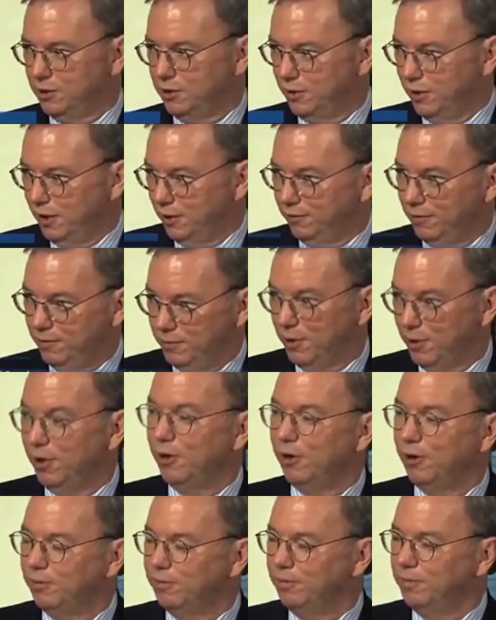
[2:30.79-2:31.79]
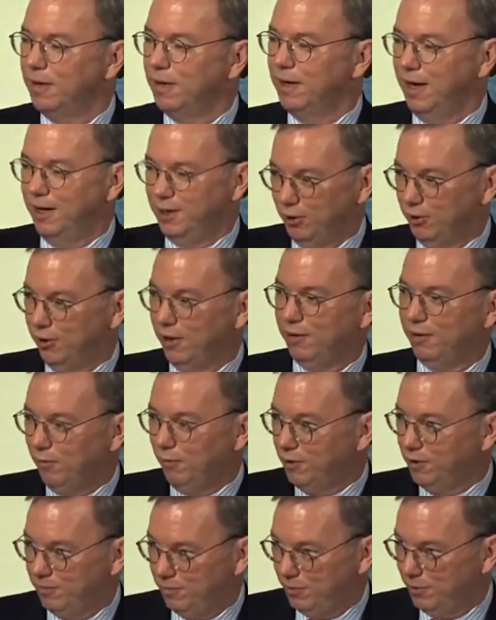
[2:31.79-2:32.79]
You did it from your home, and you only have one
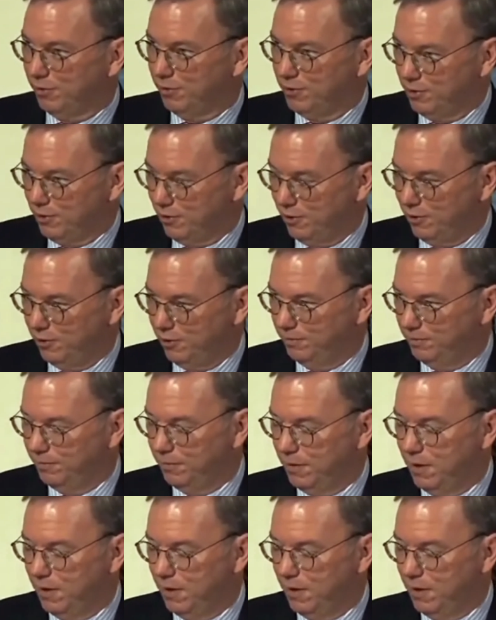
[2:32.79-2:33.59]
computer in your home.